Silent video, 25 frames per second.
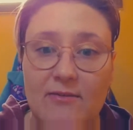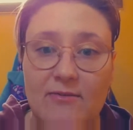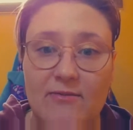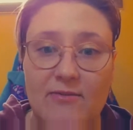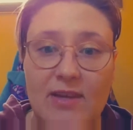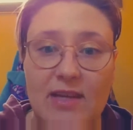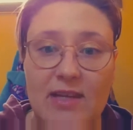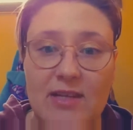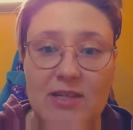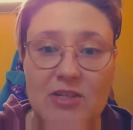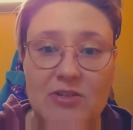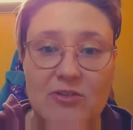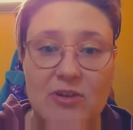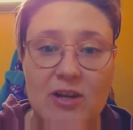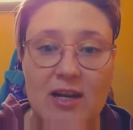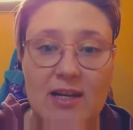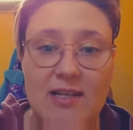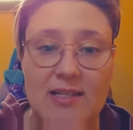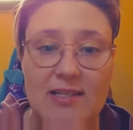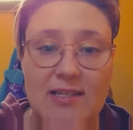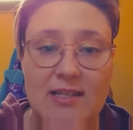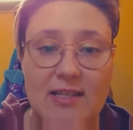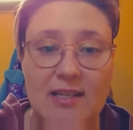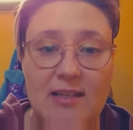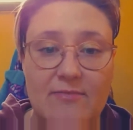fingers
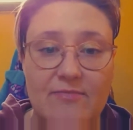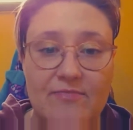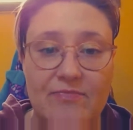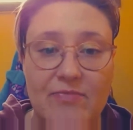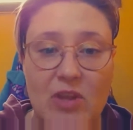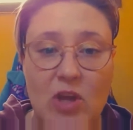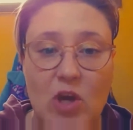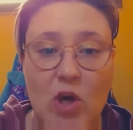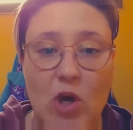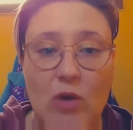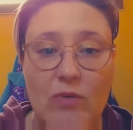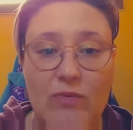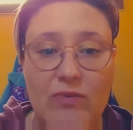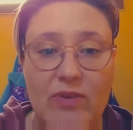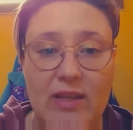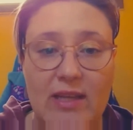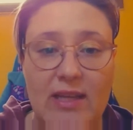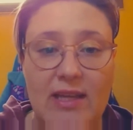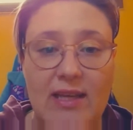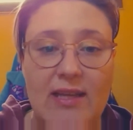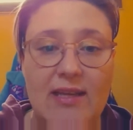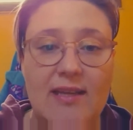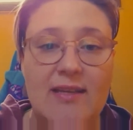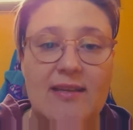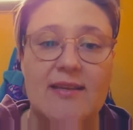crossed.
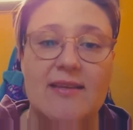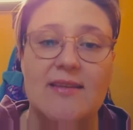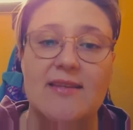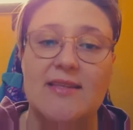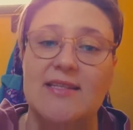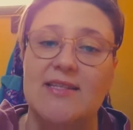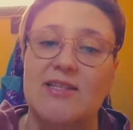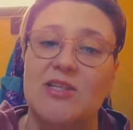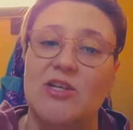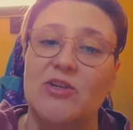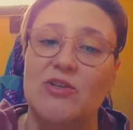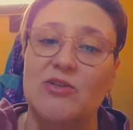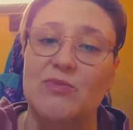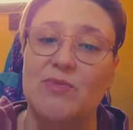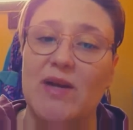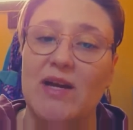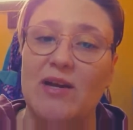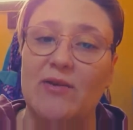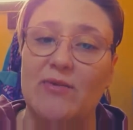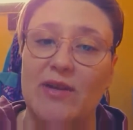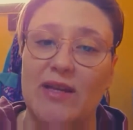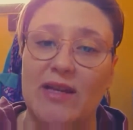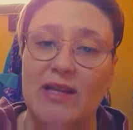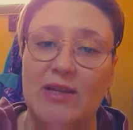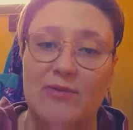Hopefully, this goes by
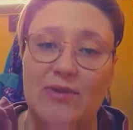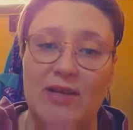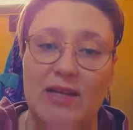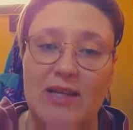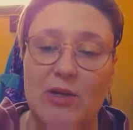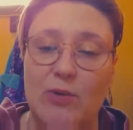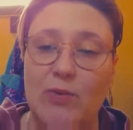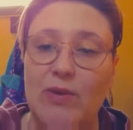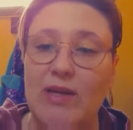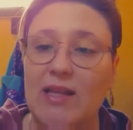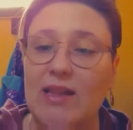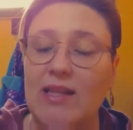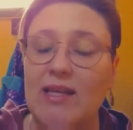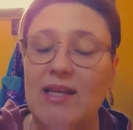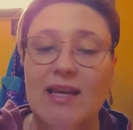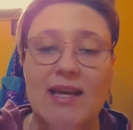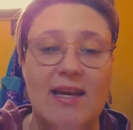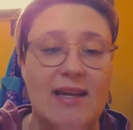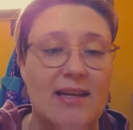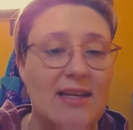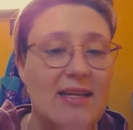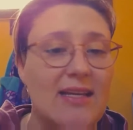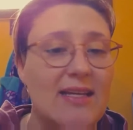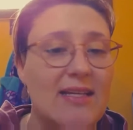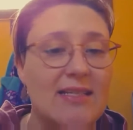really quickly
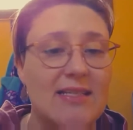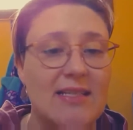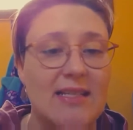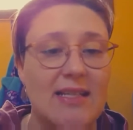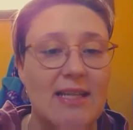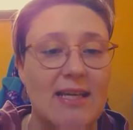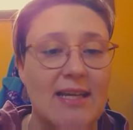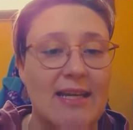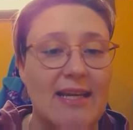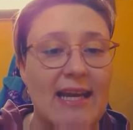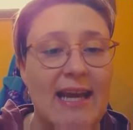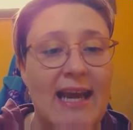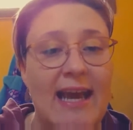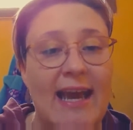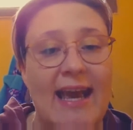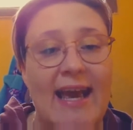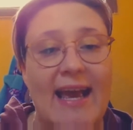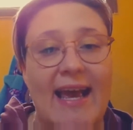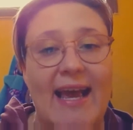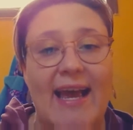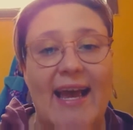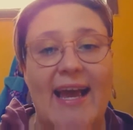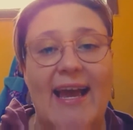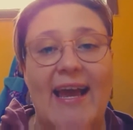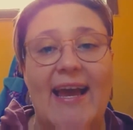and easily,
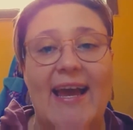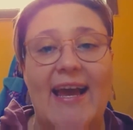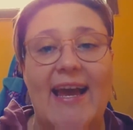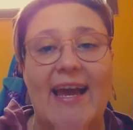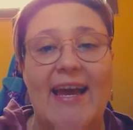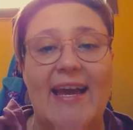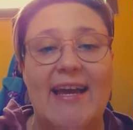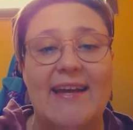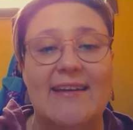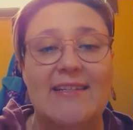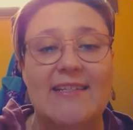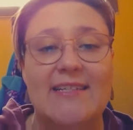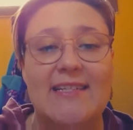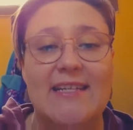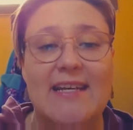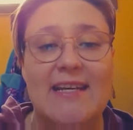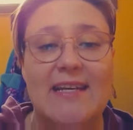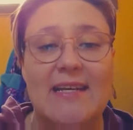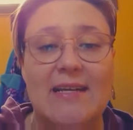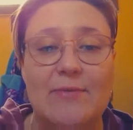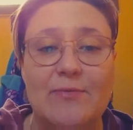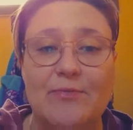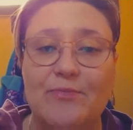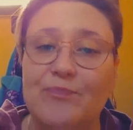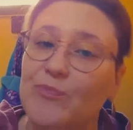and
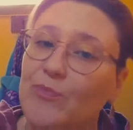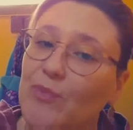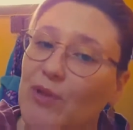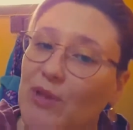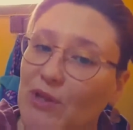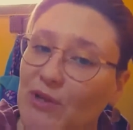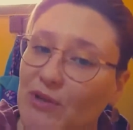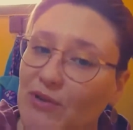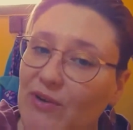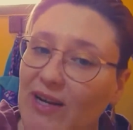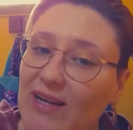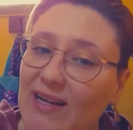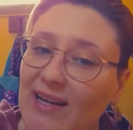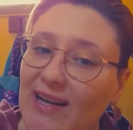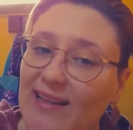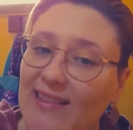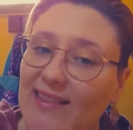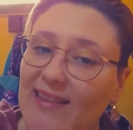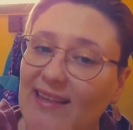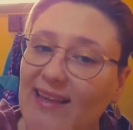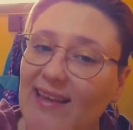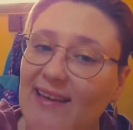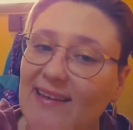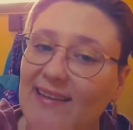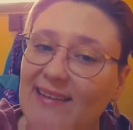will look great at
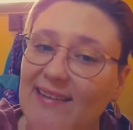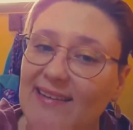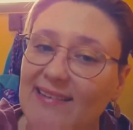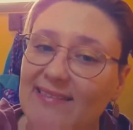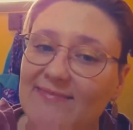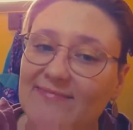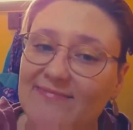the end.